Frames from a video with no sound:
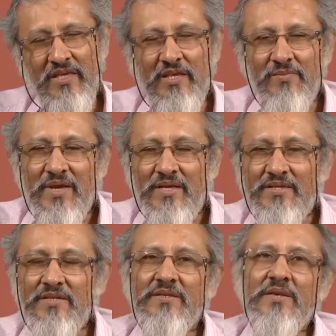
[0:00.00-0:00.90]

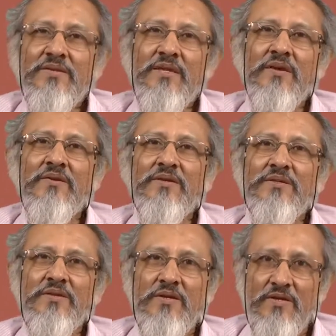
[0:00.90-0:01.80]
Imagine that there
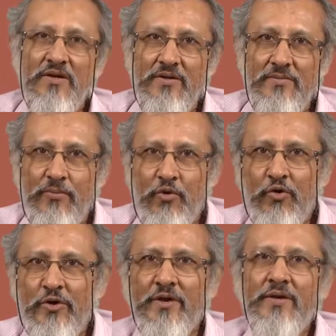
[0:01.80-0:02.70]
is a young
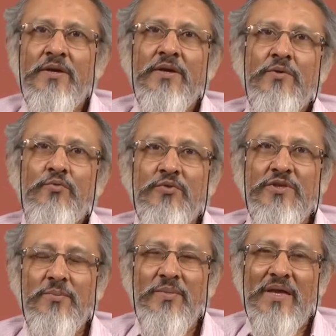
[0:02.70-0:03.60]
boy
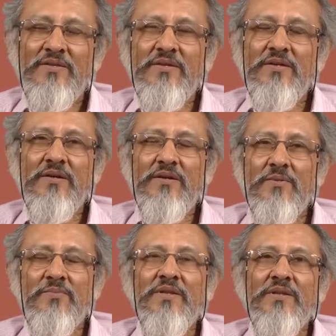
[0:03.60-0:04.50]
with the magical
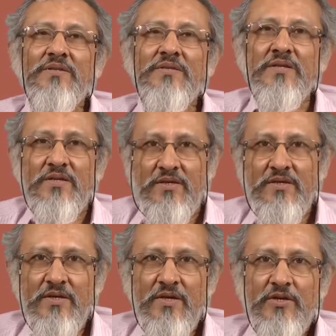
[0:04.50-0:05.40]

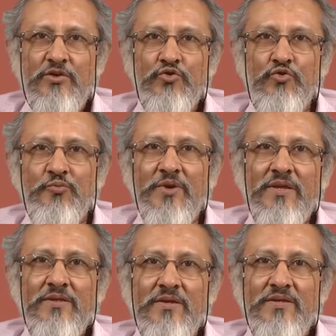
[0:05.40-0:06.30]
ability to
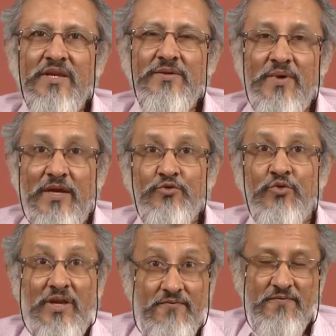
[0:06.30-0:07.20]
bring the dead back
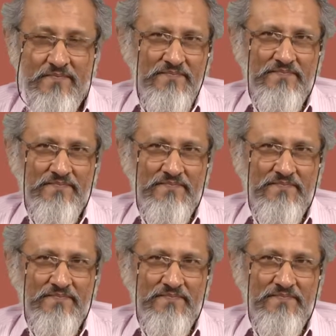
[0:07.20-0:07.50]
to life.